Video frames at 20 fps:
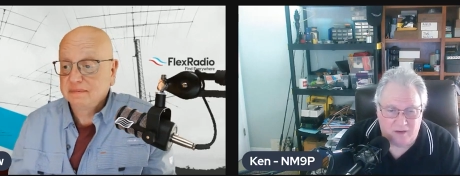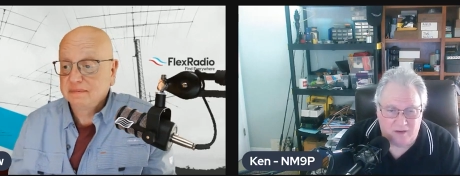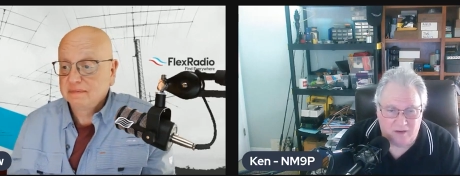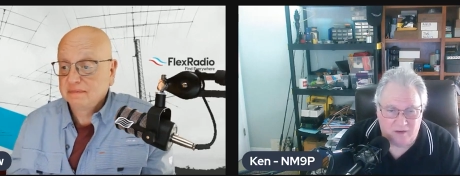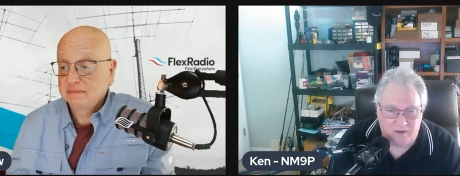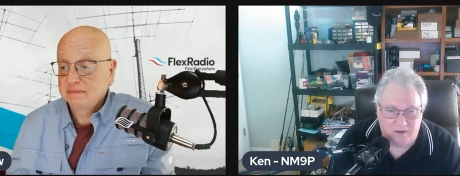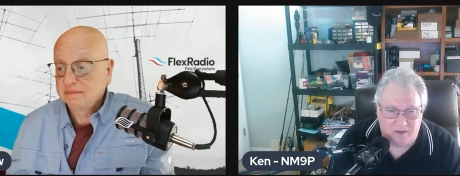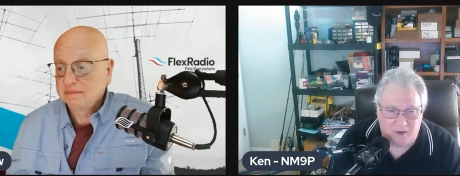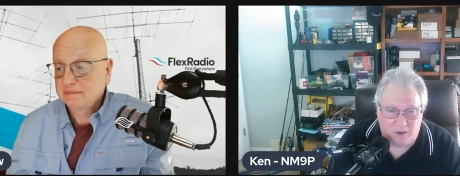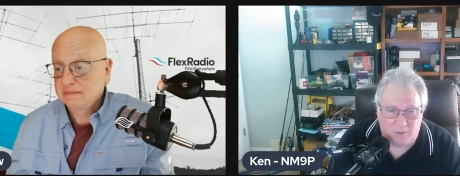
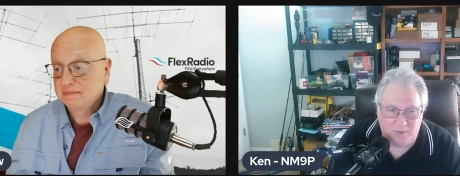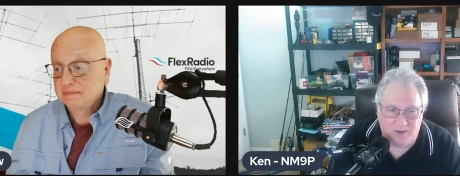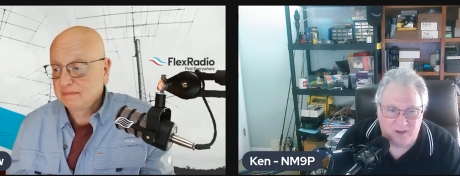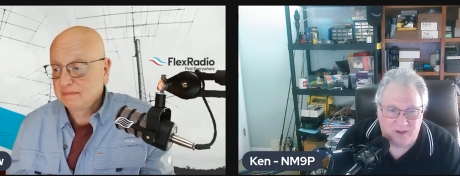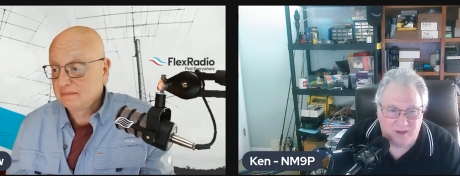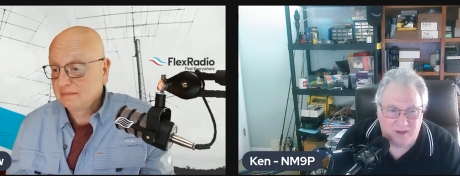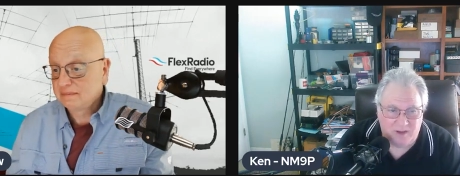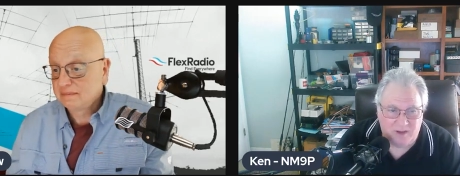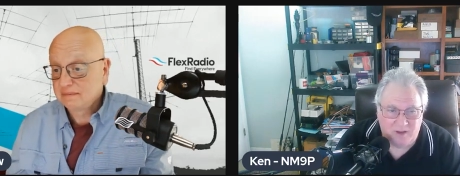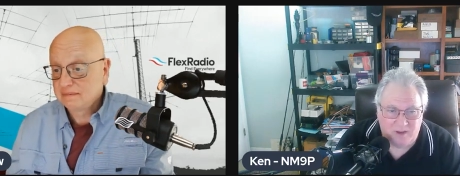Speaker 1: And tell
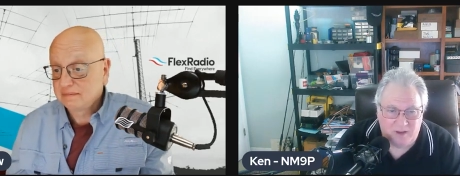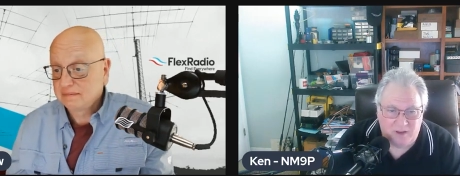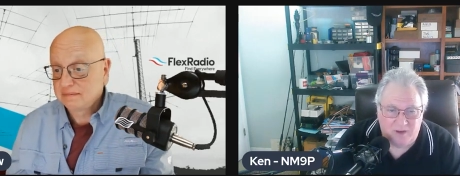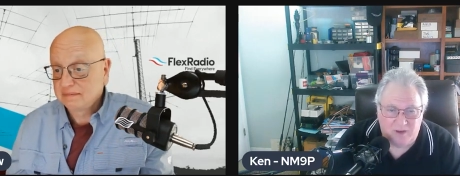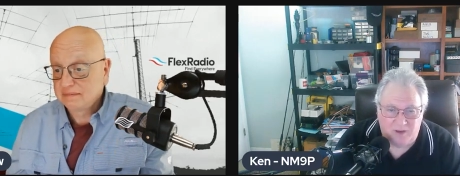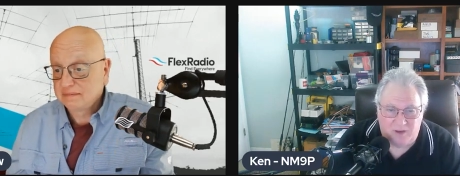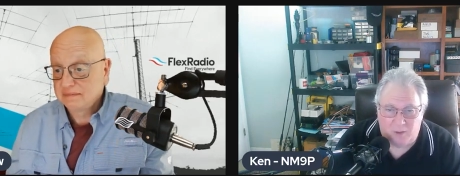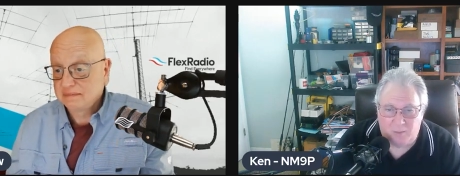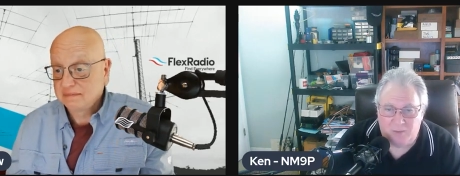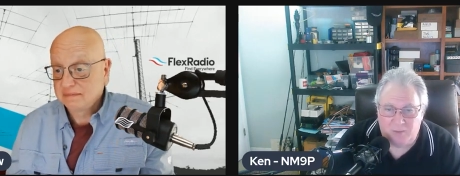me, uh,
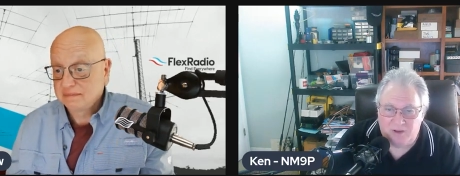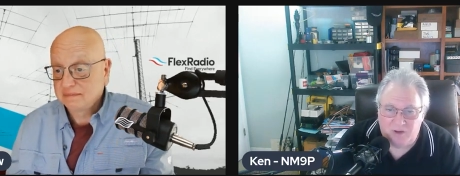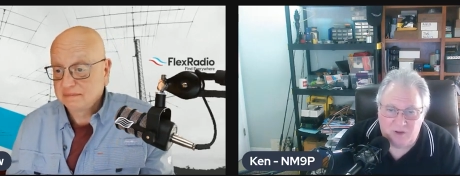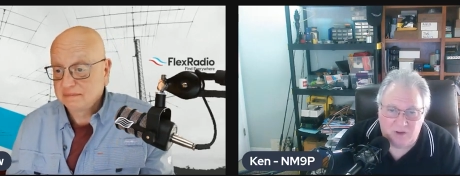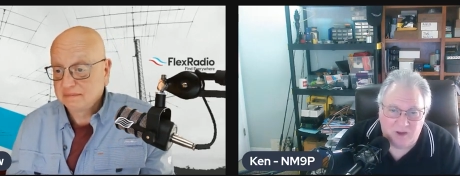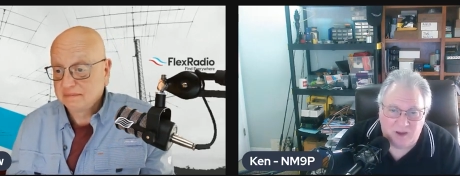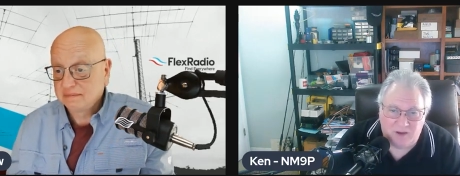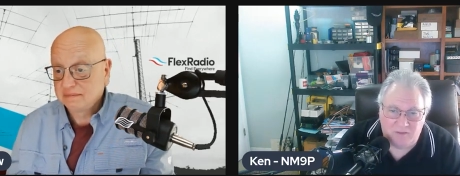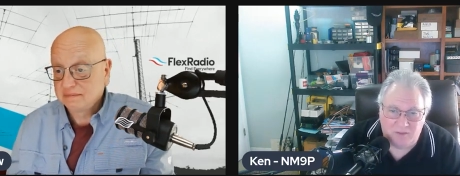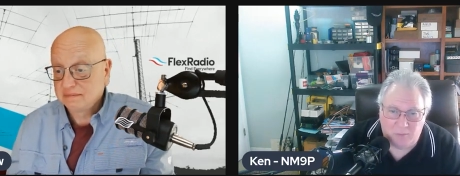tell me,
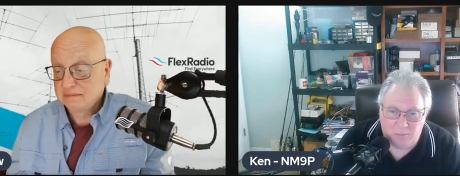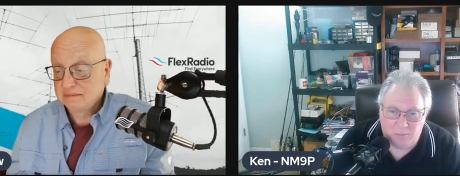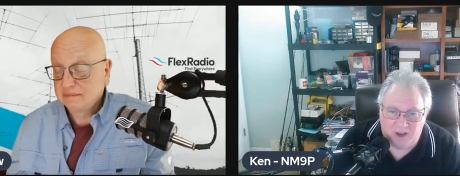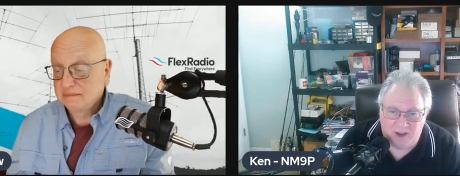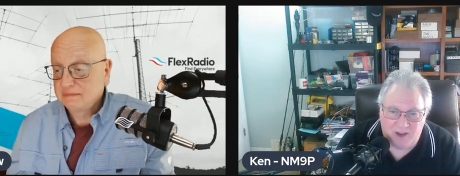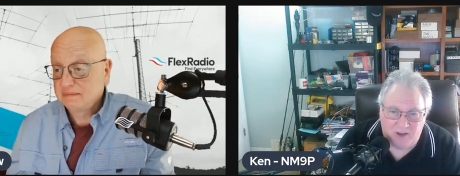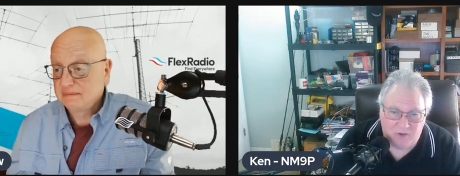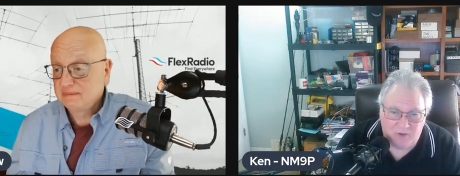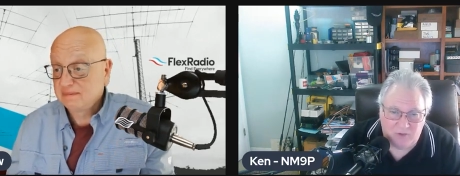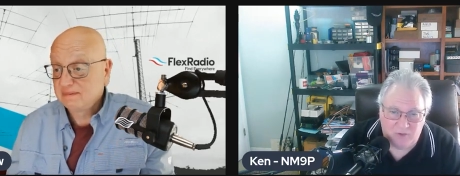do you have the
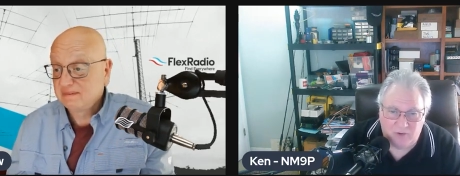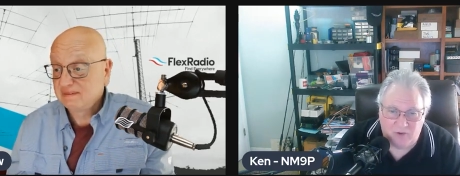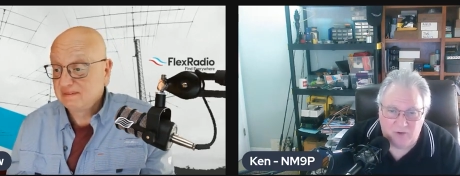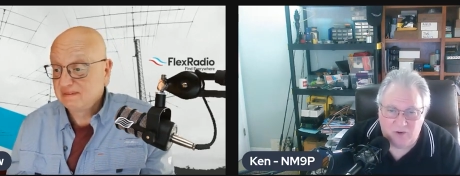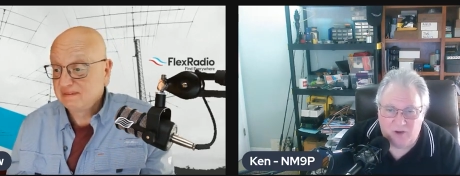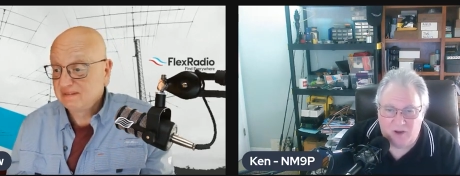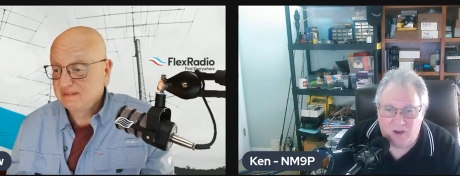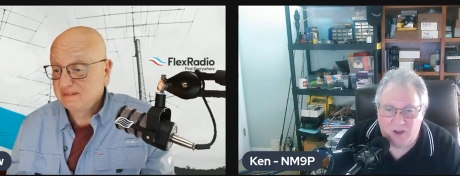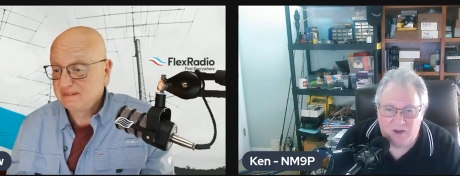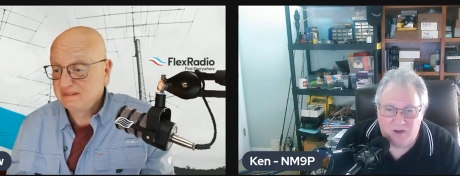bias
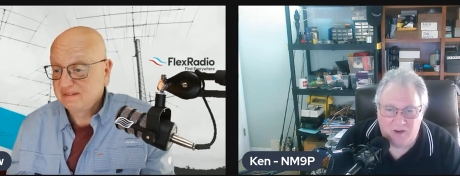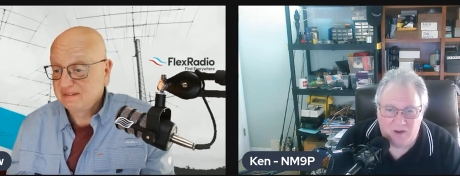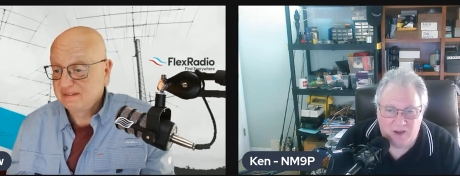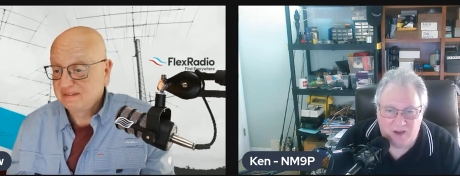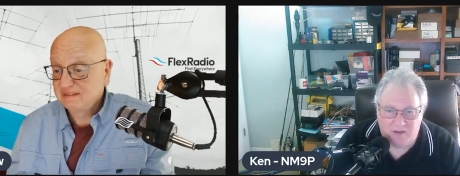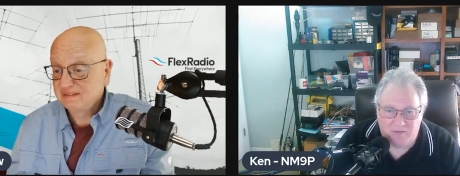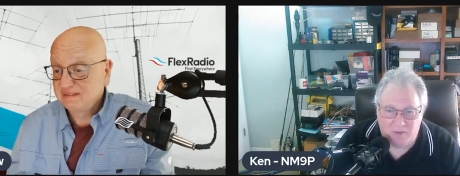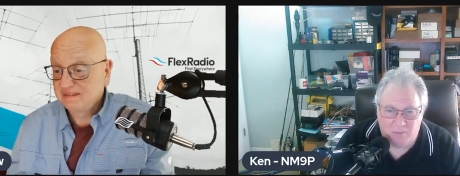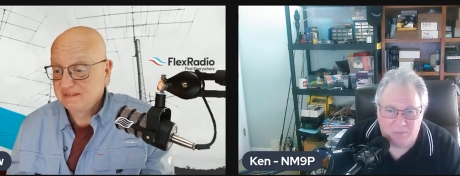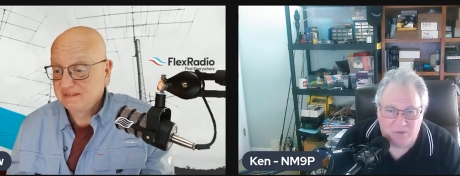turned on? Do
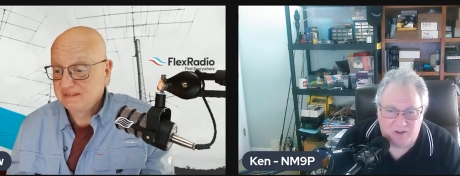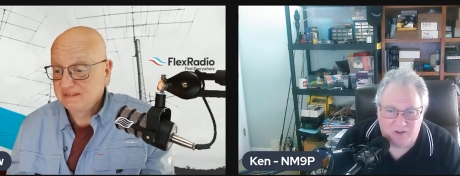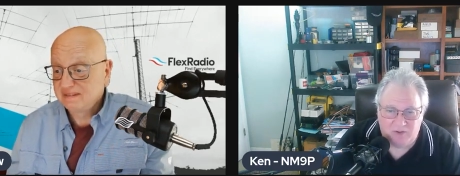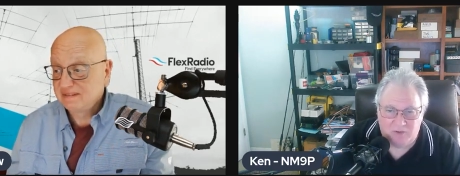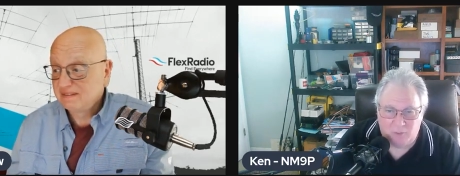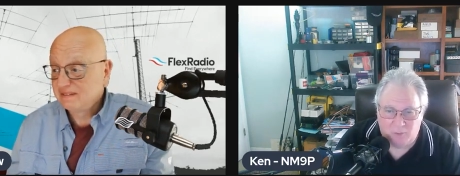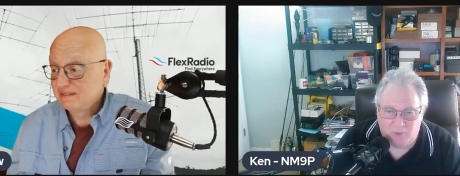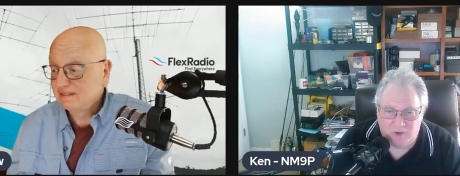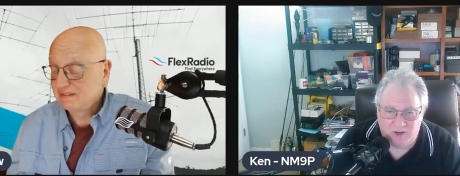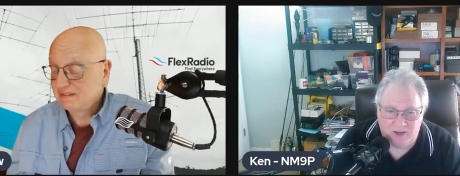you have the
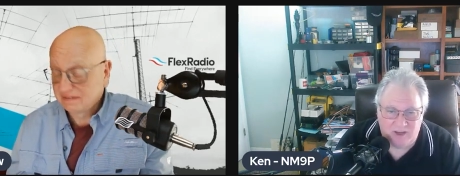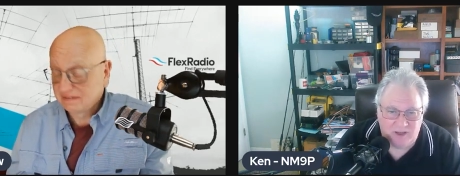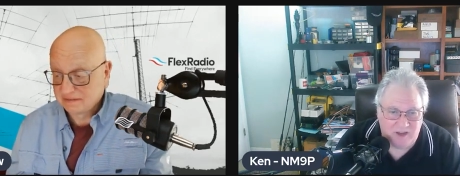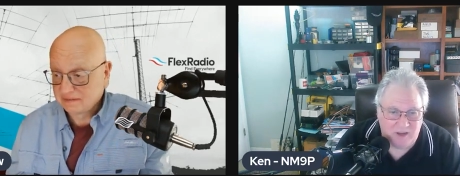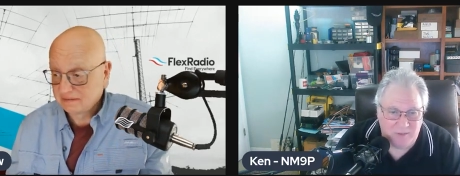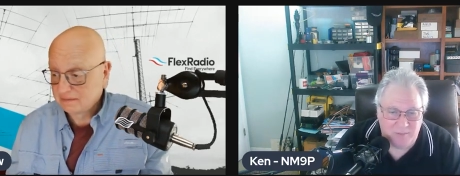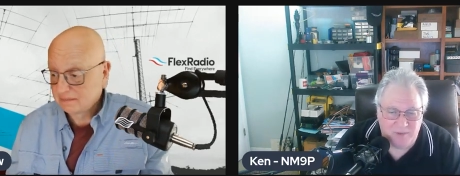plus twenty